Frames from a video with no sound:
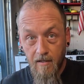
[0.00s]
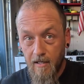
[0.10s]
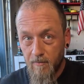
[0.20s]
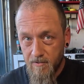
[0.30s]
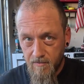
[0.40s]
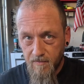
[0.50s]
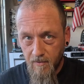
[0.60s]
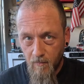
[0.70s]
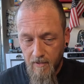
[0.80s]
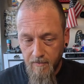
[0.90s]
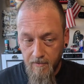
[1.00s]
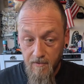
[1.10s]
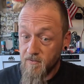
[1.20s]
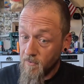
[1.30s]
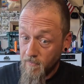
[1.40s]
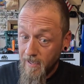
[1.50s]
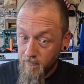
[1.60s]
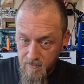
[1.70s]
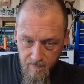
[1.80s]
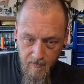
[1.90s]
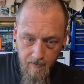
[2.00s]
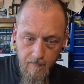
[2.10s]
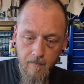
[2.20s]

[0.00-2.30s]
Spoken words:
I was using a welder, so that was fun.